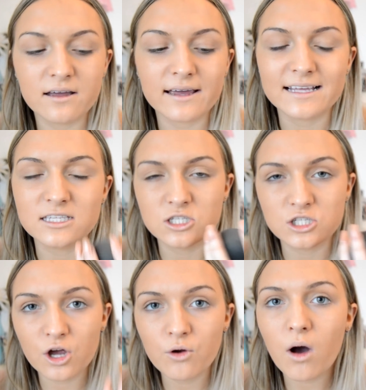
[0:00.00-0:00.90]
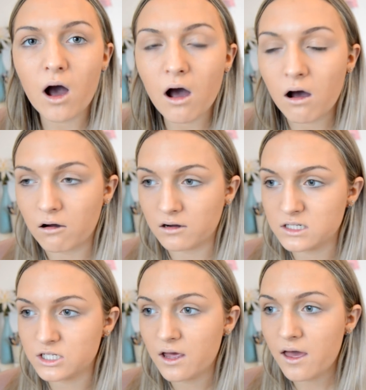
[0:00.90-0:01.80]
Like, it's so
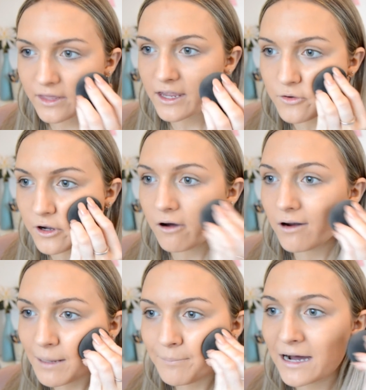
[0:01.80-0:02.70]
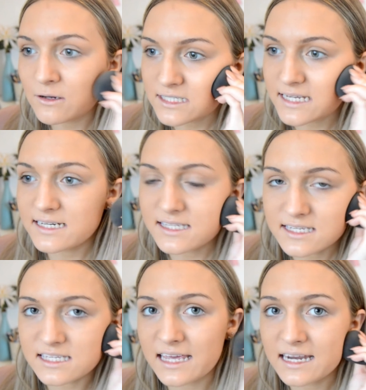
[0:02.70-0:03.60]
hard that you can't like bounce it into the
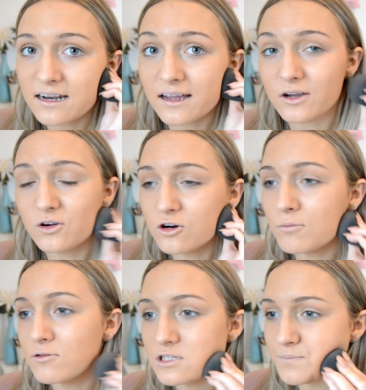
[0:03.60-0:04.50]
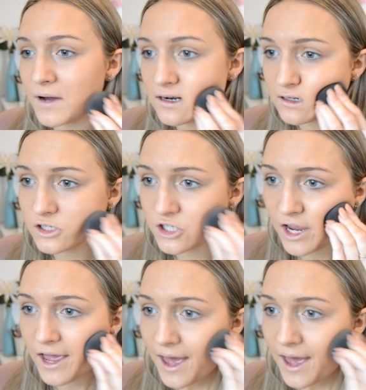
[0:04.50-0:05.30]
skin like a normal sponge,